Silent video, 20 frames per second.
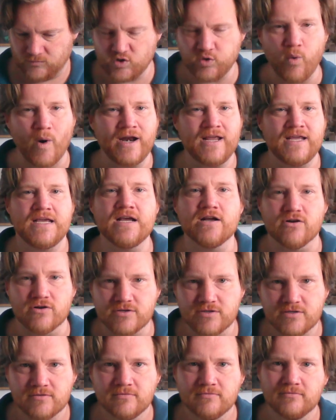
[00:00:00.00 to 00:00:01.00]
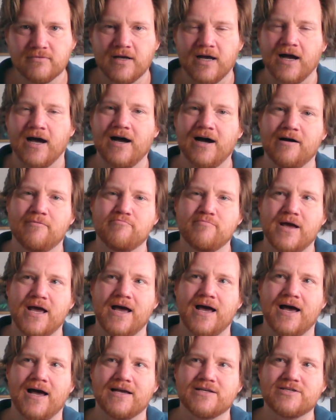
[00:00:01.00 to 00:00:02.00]
20 years.
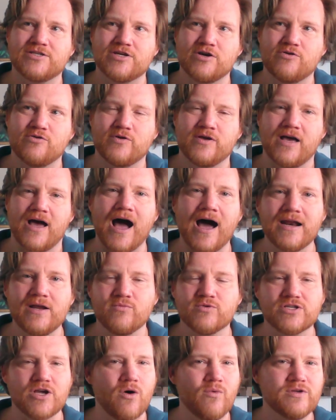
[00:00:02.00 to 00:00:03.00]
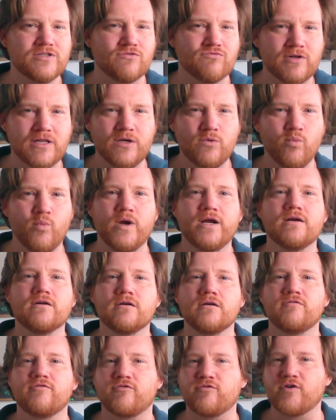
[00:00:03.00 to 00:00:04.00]
So Hadi was always a really
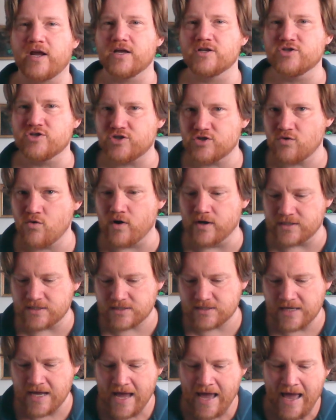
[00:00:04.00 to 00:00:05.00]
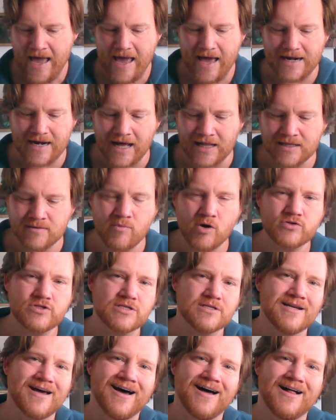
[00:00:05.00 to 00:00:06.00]
weird freaking choice. And Ali
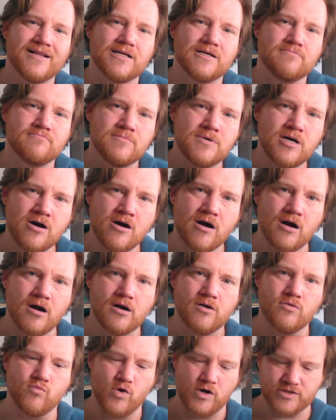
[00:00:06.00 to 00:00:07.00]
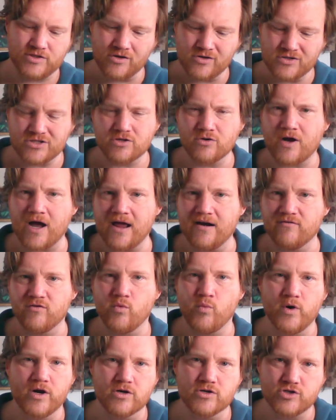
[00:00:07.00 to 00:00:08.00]
Mohsen al-Omar was also kind of a
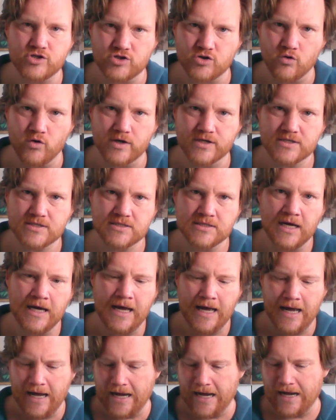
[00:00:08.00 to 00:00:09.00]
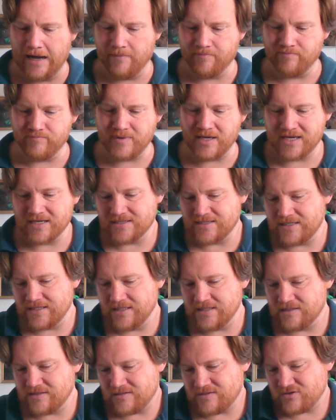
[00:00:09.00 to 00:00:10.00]
weird choice because
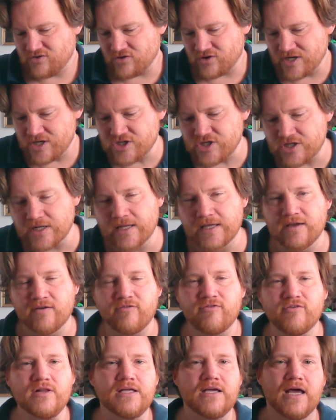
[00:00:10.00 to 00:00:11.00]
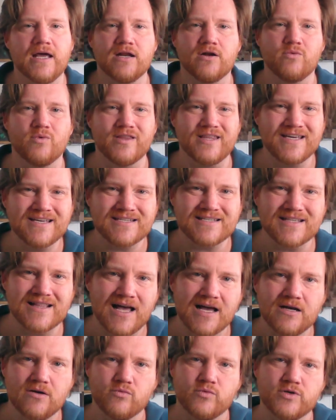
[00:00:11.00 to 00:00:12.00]
he's traditionally affiliated with
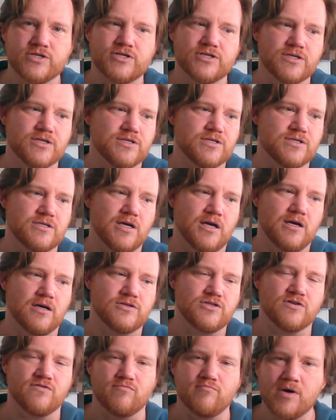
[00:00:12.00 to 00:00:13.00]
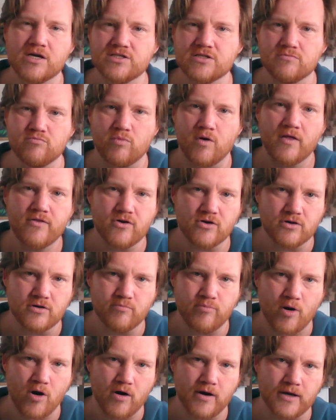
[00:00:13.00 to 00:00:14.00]
ISLA, which is a sort of Muslim
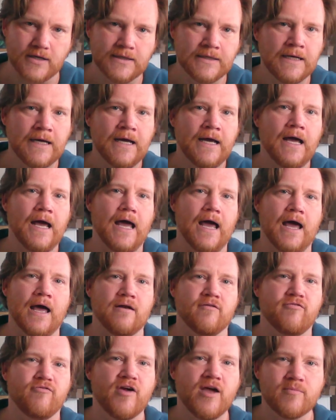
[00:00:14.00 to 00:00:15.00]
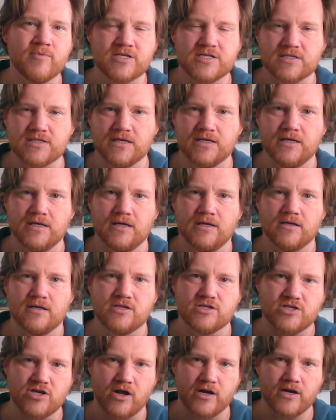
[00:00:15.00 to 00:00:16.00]
Brotherhood party. And famously,
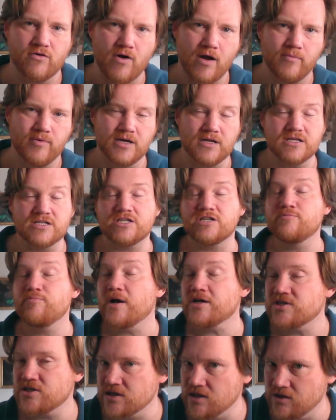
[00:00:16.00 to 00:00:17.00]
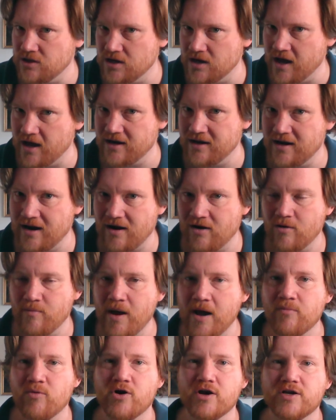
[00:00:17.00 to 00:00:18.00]
the Saudi Arabia and especially the United Arab
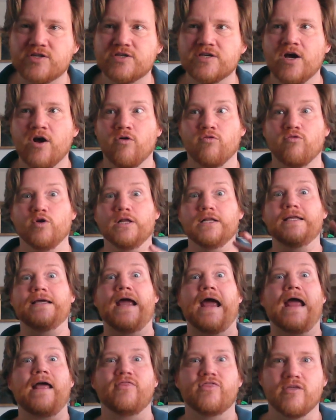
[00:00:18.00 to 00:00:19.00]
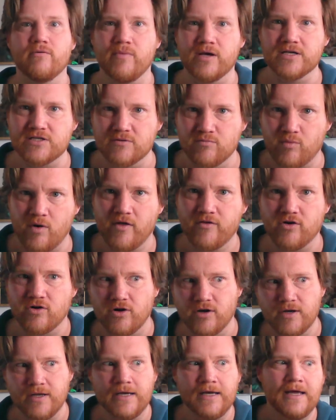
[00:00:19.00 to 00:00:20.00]
Emirates really hate the Muslim
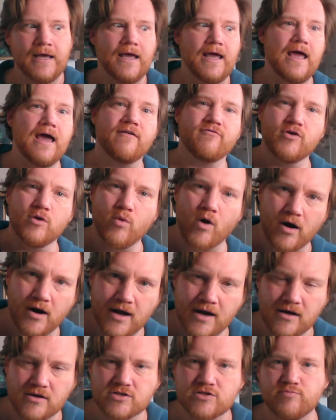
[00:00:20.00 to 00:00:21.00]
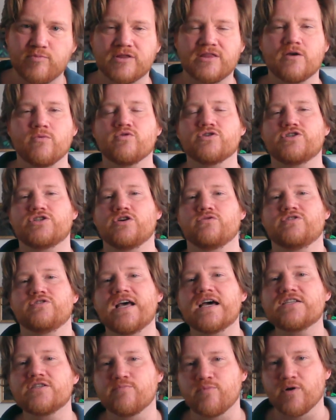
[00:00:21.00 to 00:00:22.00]
Brotherhood everywhere else, but they were so
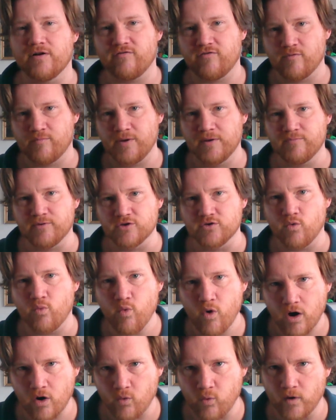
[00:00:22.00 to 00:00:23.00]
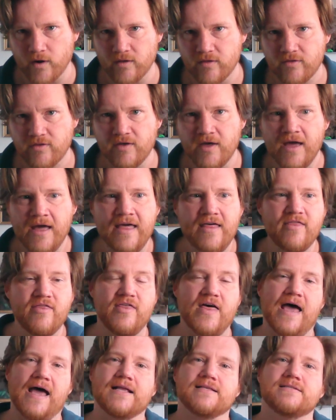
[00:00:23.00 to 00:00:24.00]
desperate for people to work with
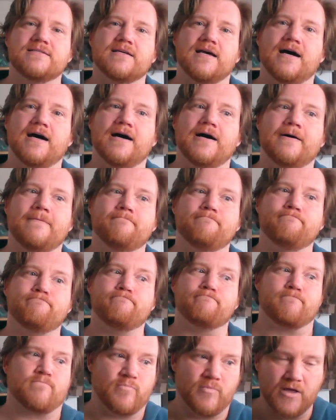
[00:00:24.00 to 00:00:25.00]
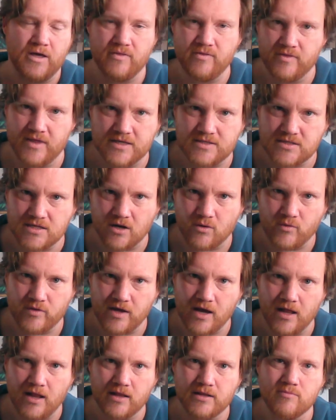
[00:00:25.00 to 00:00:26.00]
that they stuck with
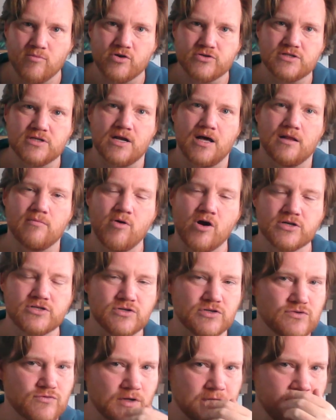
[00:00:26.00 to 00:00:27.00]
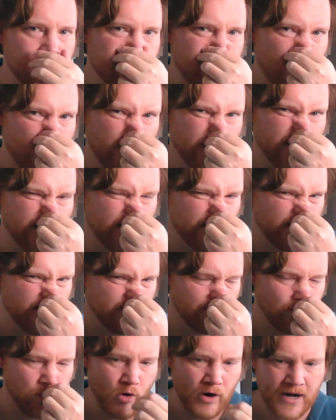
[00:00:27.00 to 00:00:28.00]
Ali Mohsen al-Omar. So it's really important
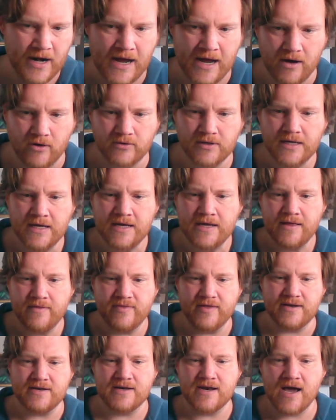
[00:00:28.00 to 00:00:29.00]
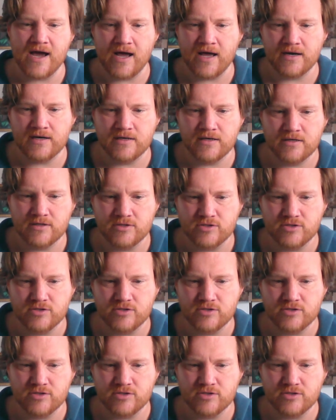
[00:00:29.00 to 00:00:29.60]
to point out that not